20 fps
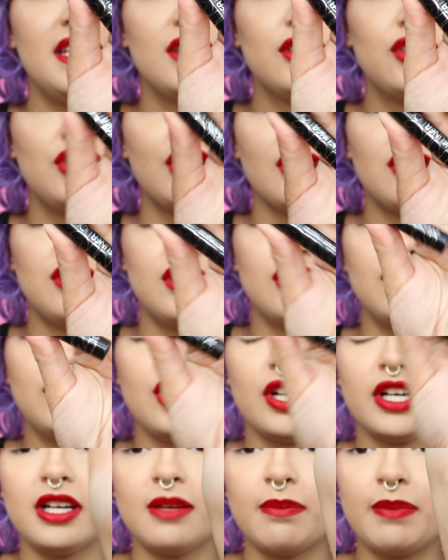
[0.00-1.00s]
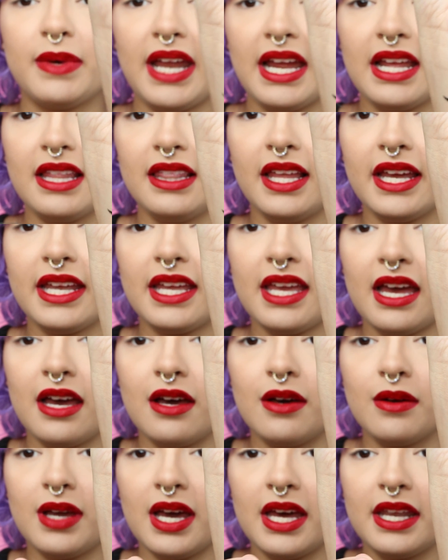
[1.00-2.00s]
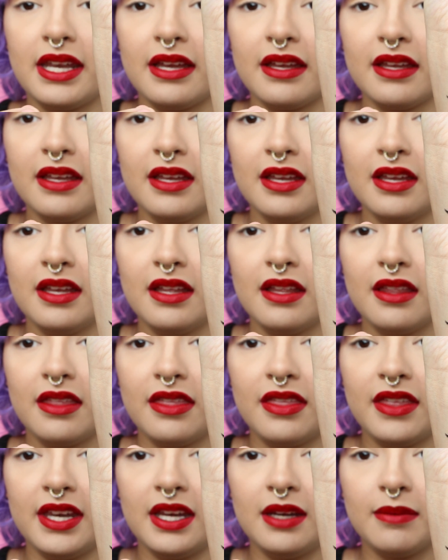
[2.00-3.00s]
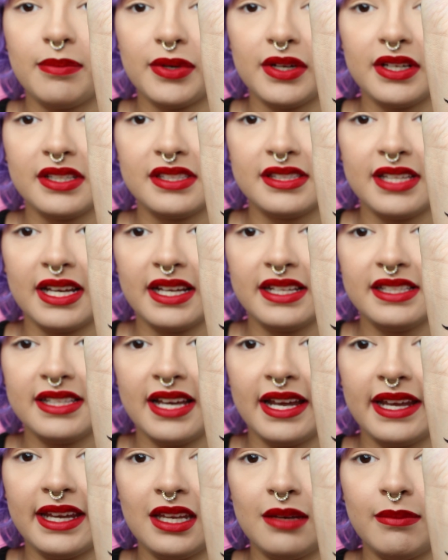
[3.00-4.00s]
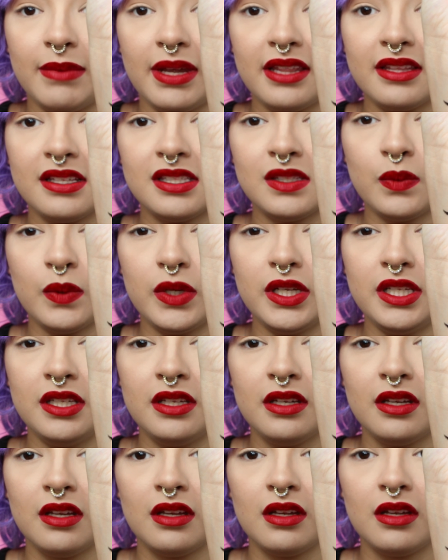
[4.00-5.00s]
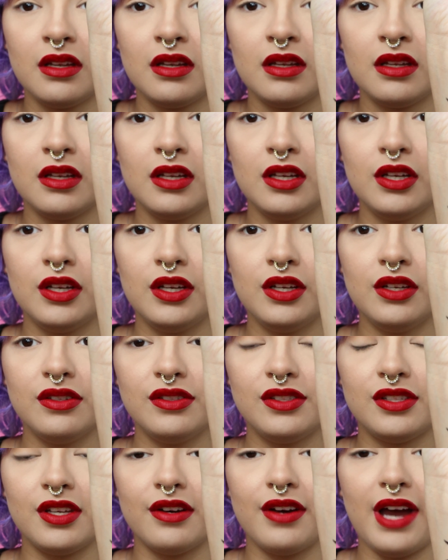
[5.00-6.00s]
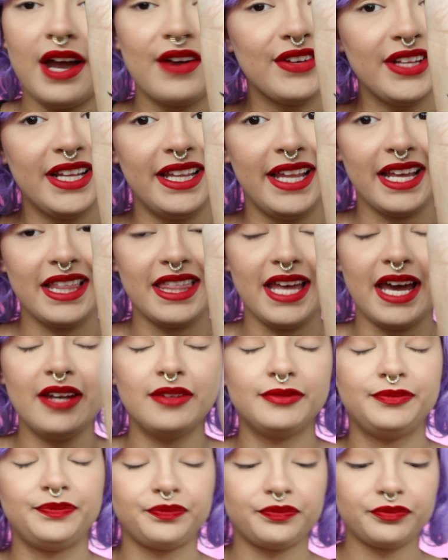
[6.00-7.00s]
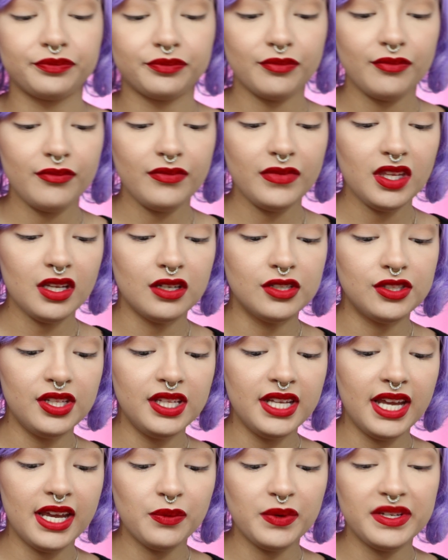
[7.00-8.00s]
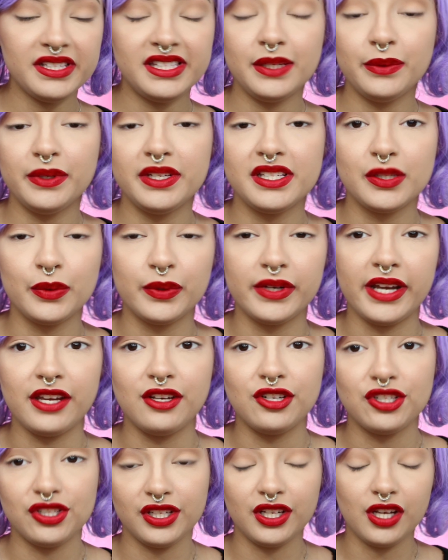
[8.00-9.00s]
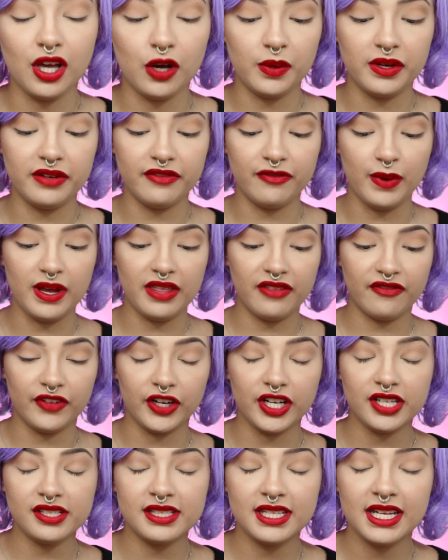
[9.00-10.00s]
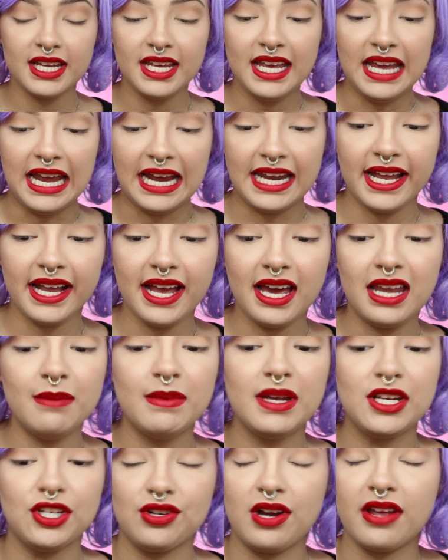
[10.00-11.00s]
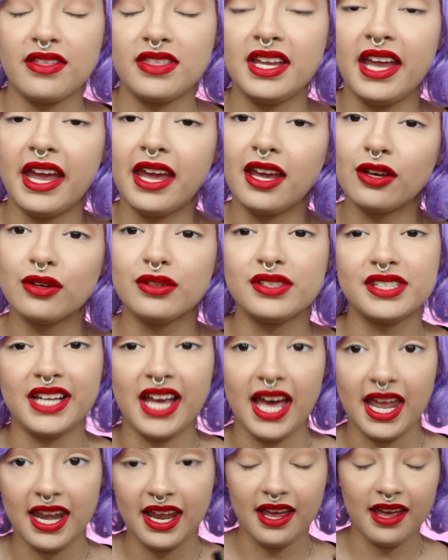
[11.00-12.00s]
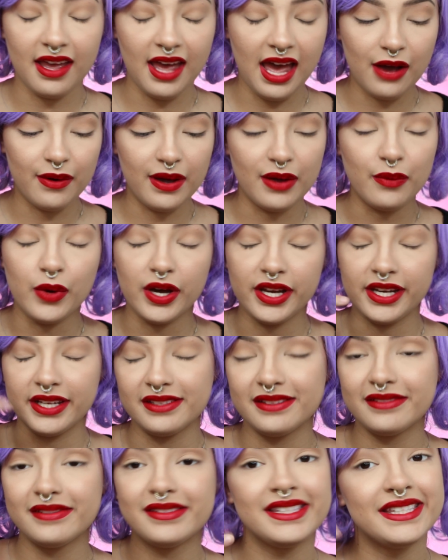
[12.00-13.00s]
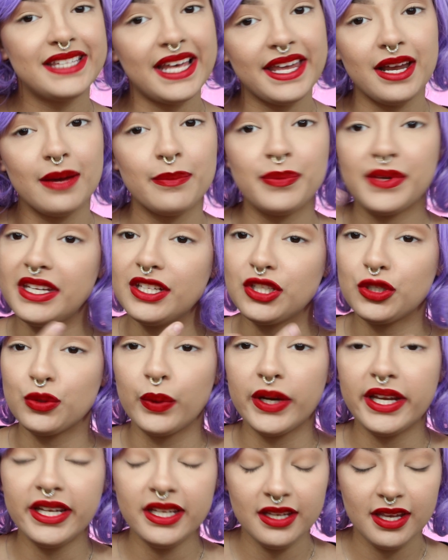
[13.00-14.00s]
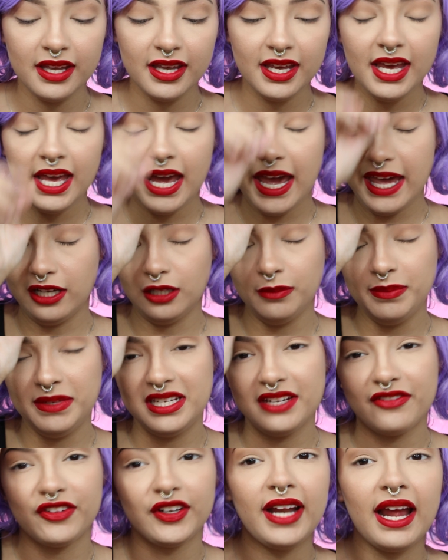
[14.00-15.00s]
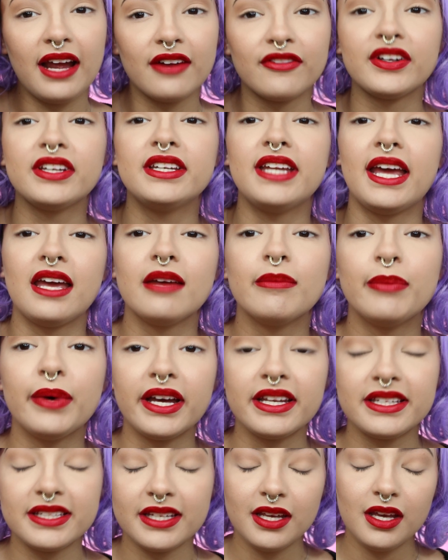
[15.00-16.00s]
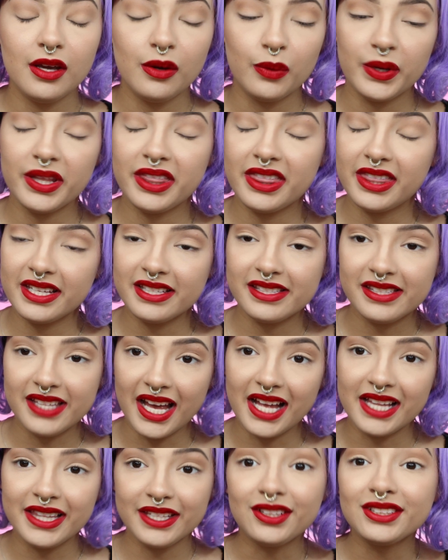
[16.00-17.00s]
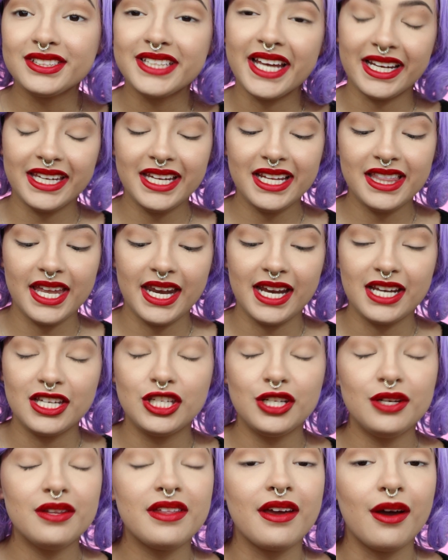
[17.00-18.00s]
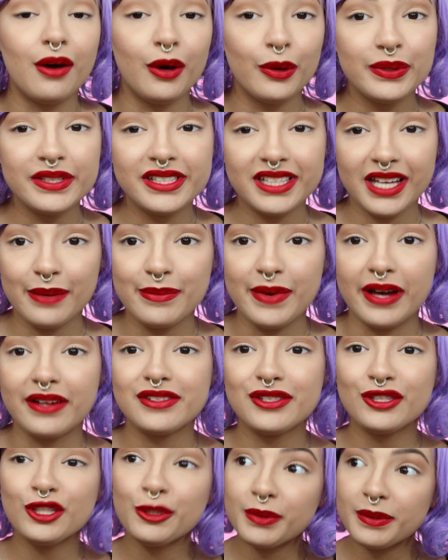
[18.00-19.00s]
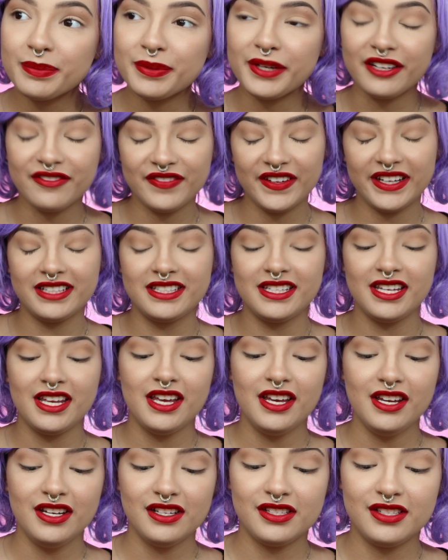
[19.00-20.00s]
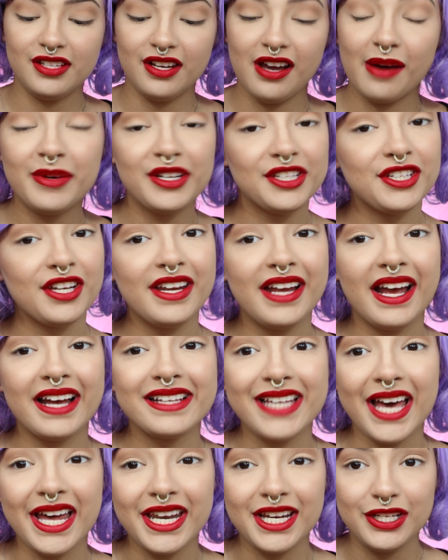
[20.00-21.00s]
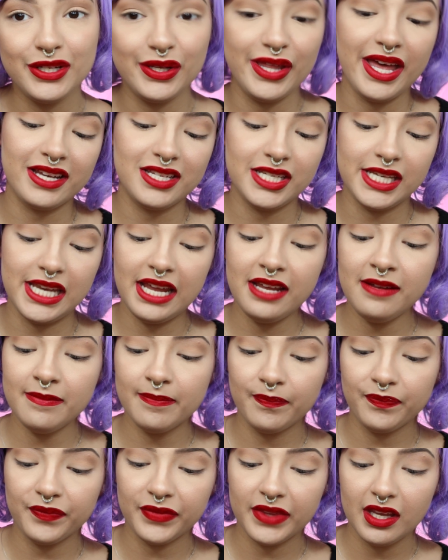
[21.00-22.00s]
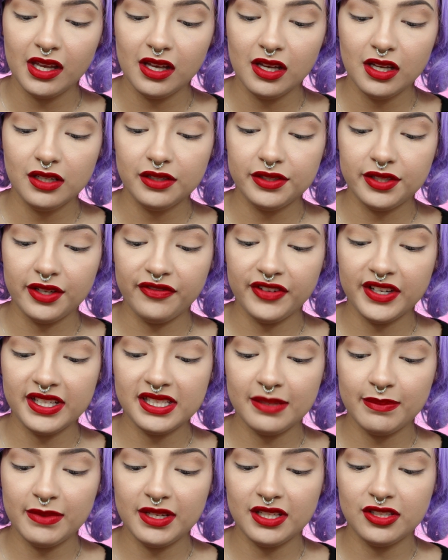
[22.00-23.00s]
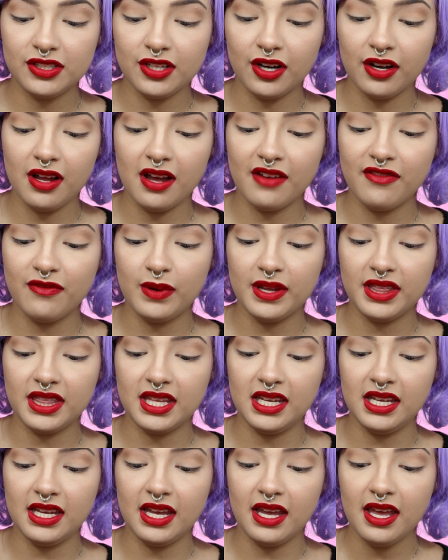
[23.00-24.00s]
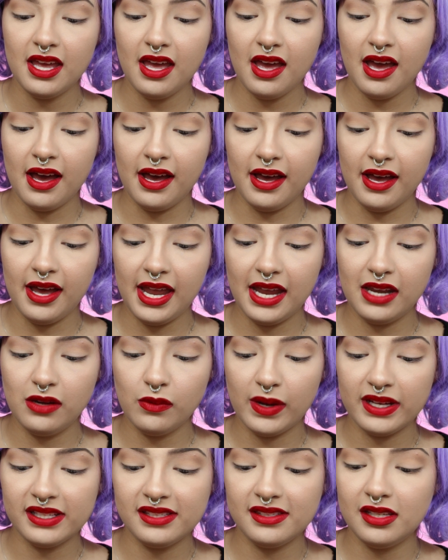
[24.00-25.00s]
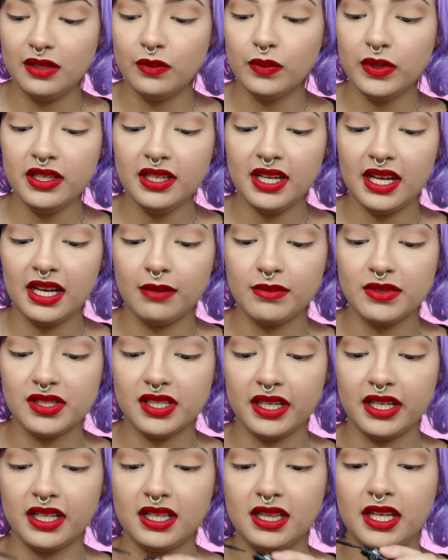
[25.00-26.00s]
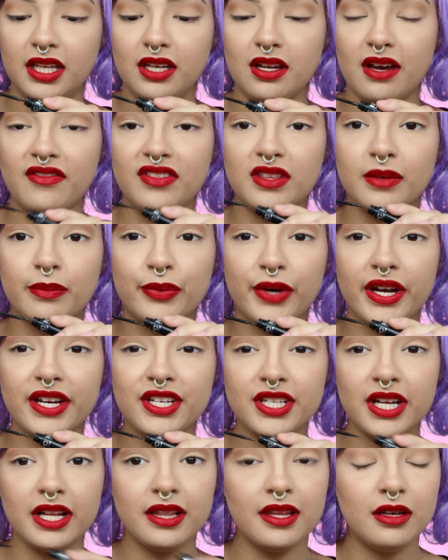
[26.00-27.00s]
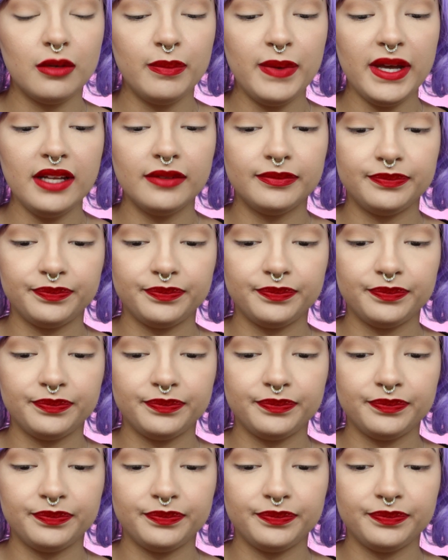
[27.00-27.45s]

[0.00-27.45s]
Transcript: is just as dark, but I like how kind of thin and precise I can make this one. So I really like that. So the NYC one is the one I usually go in with first, and I kind of measure out the angles and kind of how I want to set up each wing. And it'll be different every day, but with this little technique that I do, they always come out super perfect. So I'm going to show you guys how to do that today. So first I'm going to start off with the NYC one, and I'm just going to clean off the brush a little bit.